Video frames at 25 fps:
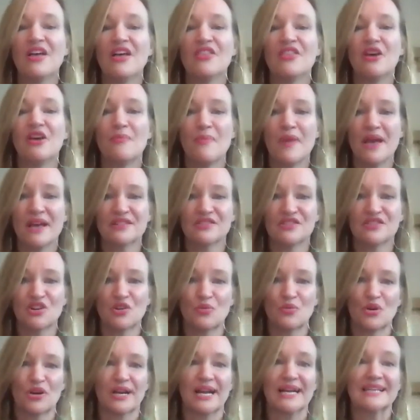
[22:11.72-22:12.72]
that makes your
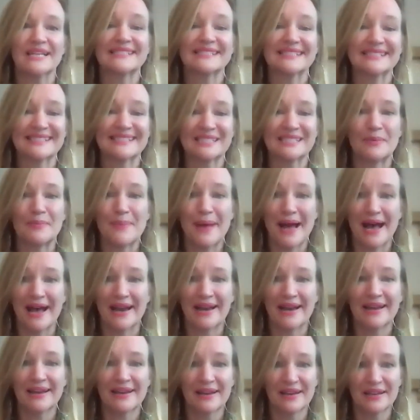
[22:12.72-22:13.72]
work as
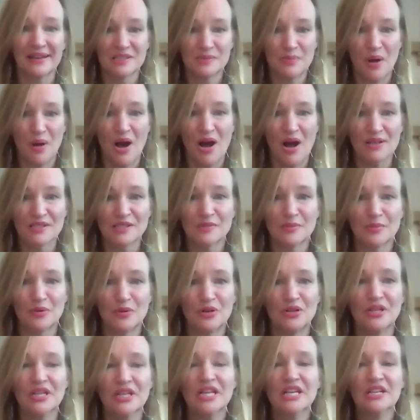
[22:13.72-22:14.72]
systematic as
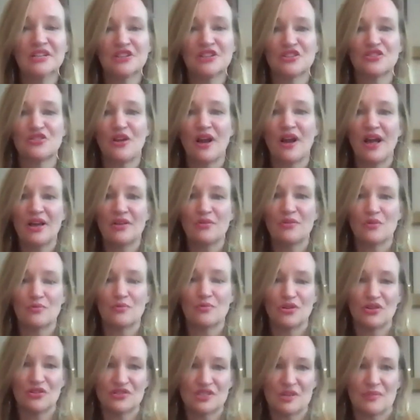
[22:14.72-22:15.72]
possible, to try and
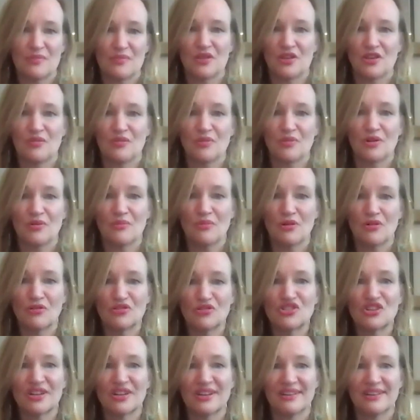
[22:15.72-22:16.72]
remove some of the human
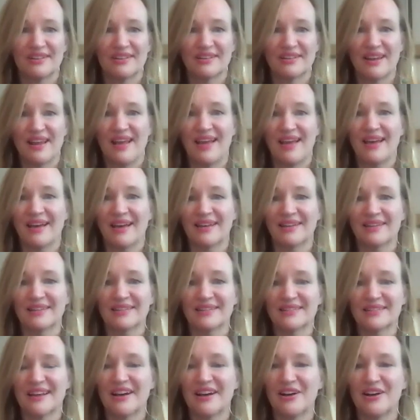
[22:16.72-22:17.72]
emotion
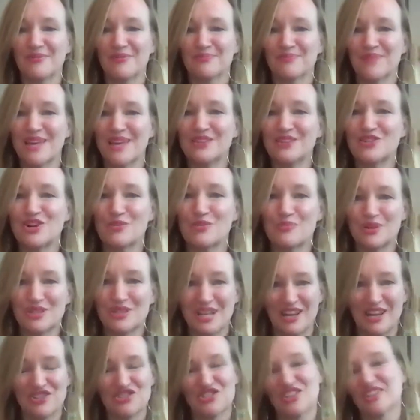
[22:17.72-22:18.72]
and
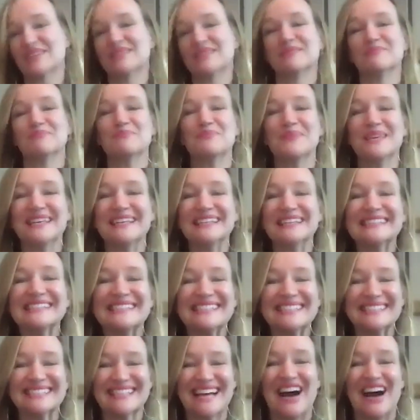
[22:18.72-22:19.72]
interpretation
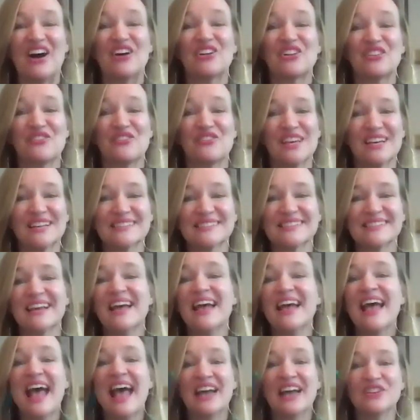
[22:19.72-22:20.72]
pieces out of this,
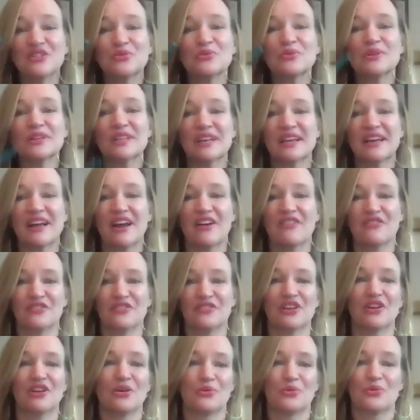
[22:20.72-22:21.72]
and to really
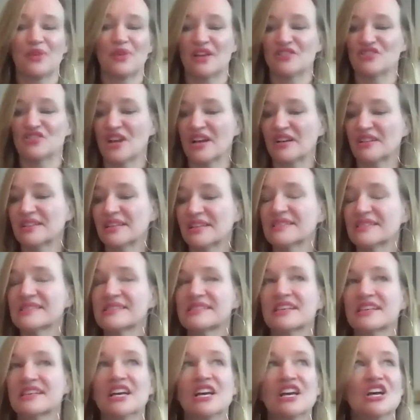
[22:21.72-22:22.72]
carefully go through that checklist.